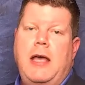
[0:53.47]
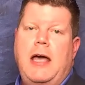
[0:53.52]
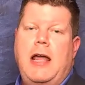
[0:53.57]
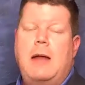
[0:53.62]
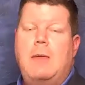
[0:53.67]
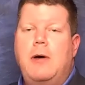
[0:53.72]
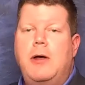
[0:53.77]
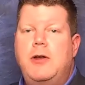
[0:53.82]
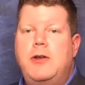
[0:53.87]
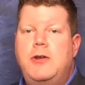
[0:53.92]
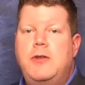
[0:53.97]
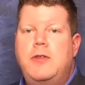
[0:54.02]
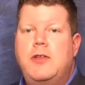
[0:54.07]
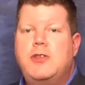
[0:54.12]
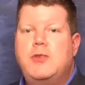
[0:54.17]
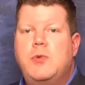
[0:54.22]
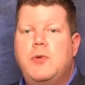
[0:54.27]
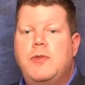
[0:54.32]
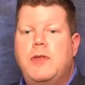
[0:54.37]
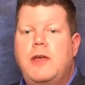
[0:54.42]
And I'm going to do
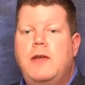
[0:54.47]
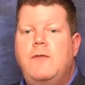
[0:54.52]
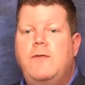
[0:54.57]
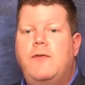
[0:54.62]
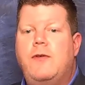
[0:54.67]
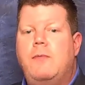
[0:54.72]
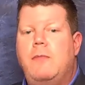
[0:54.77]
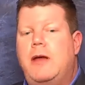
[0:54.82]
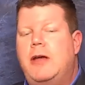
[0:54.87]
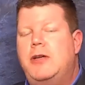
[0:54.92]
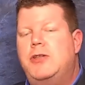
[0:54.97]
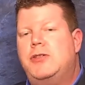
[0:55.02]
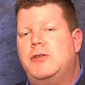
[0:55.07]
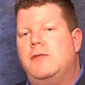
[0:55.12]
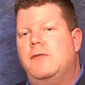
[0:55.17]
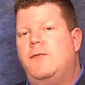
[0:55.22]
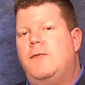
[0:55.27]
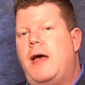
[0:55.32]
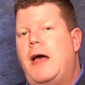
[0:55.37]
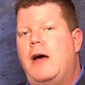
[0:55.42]
this with
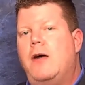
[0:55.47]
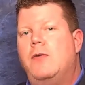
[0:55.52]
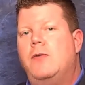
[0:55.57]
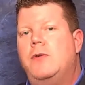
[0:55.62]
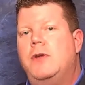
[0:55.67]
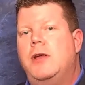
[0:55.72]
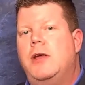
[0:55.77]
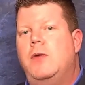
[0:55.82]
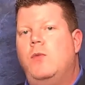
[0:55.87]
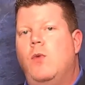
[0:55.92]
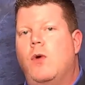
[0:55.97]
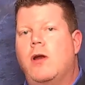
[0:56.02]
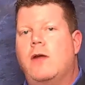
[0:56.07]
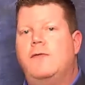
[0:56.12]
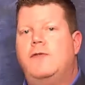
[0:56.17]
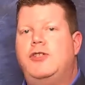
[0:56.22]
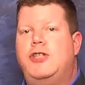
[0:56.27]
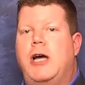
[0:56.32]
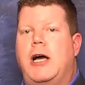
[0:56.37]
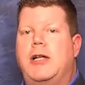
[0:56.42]
information found in one
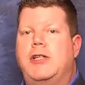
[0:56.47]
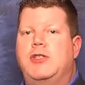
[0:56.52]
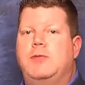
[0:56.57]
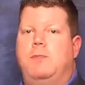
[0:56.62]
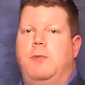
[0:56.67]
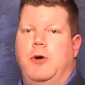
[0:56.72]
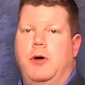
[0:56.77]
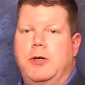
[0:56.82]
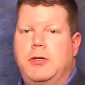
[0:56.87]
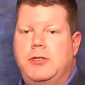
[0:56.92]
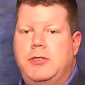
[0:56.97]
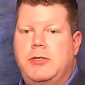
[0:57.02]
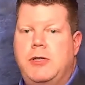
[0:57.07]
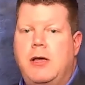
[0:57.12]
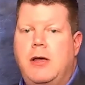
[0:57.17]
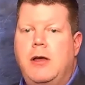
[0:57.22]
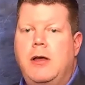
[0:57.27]
of John's books